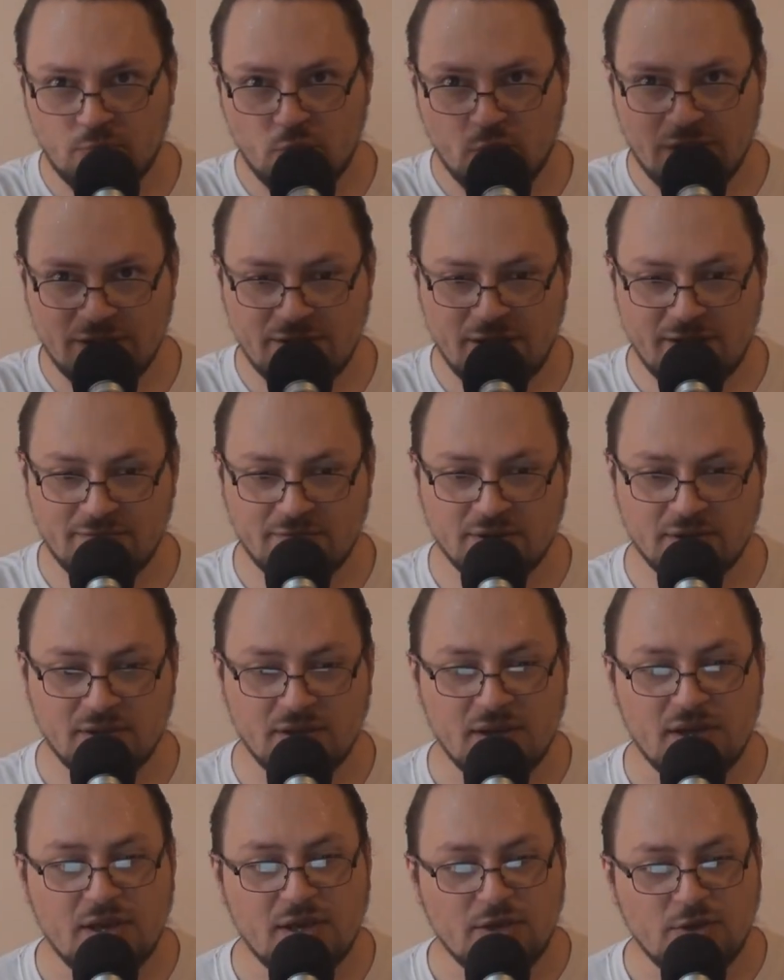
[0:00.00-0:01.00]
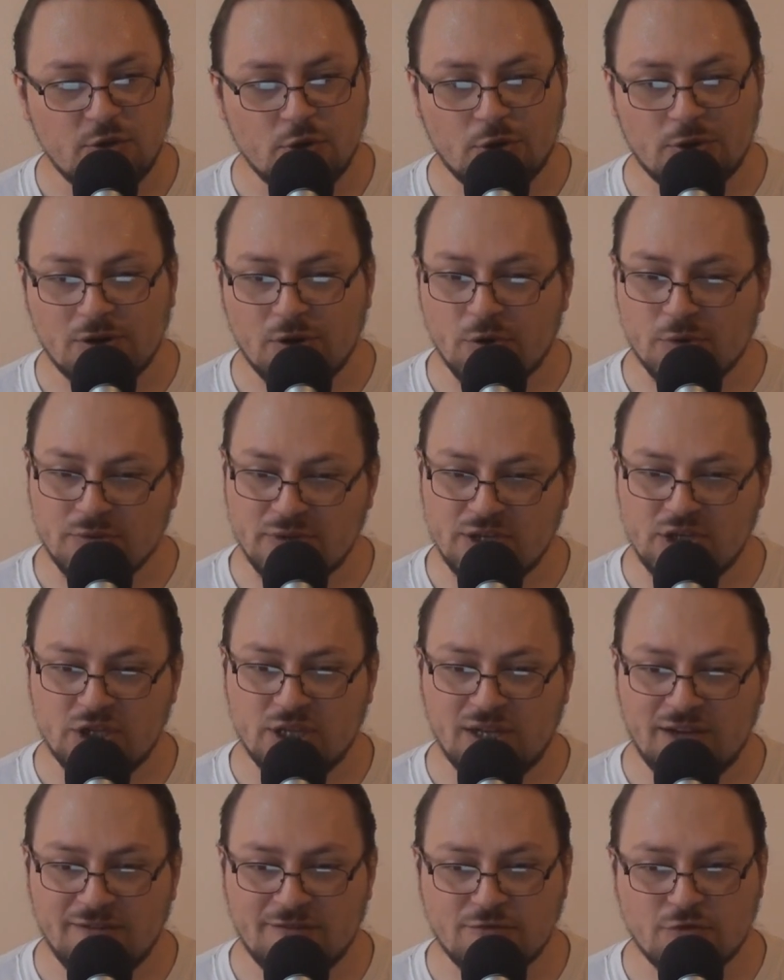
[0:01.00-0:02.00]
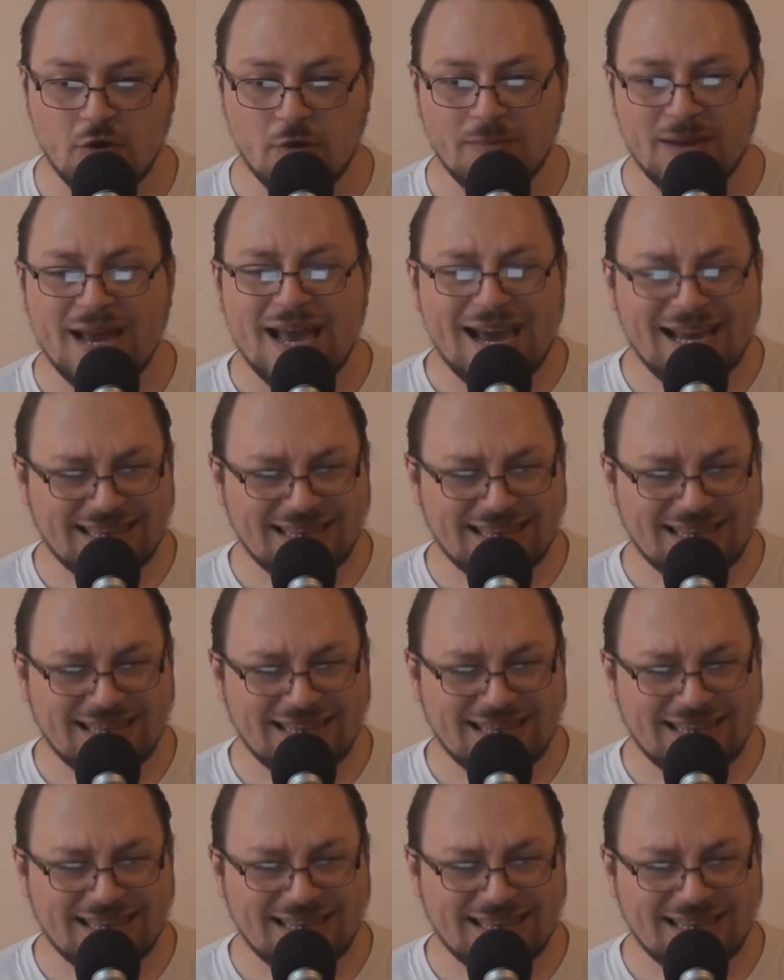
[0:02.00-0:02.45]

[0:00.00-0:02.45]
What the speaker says: wherever you're originally from.